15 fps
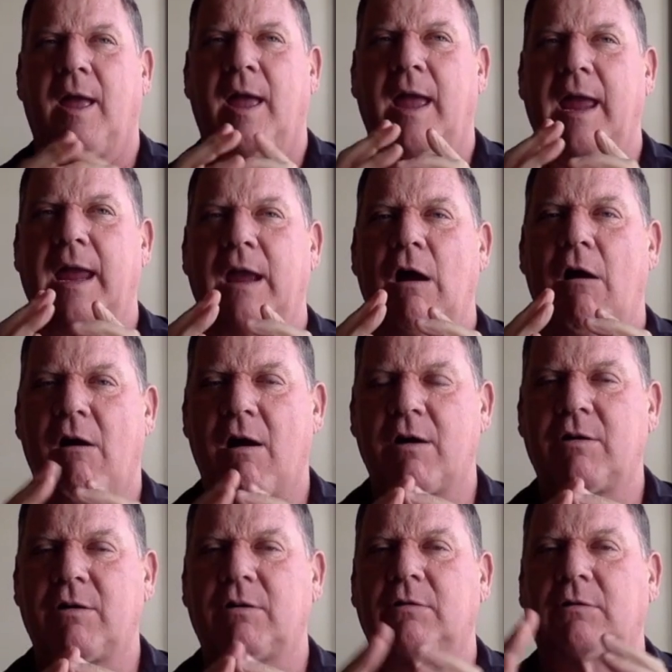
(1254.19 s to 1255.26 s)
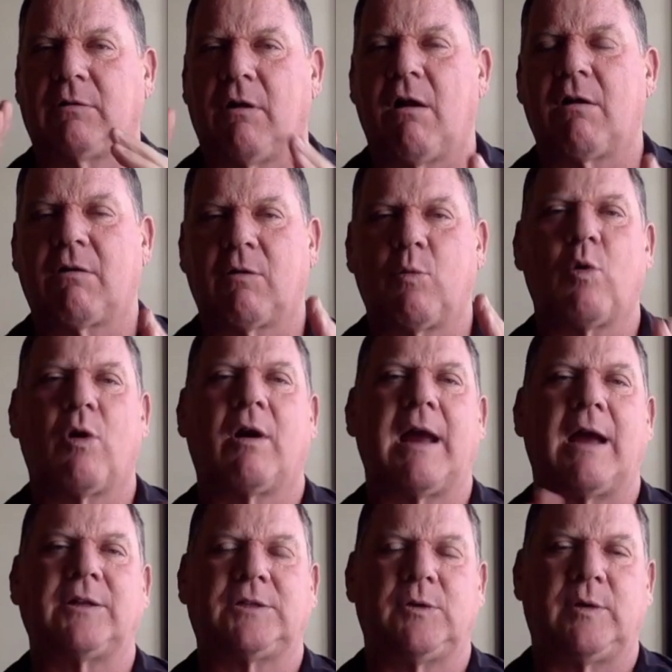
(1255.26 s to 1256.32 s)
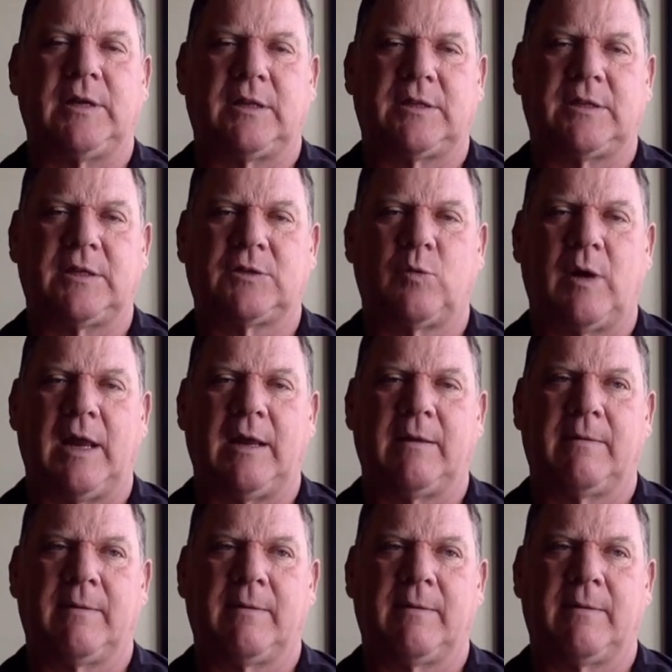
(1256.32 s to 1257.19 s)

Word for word: a harder, longer workout doing it this way.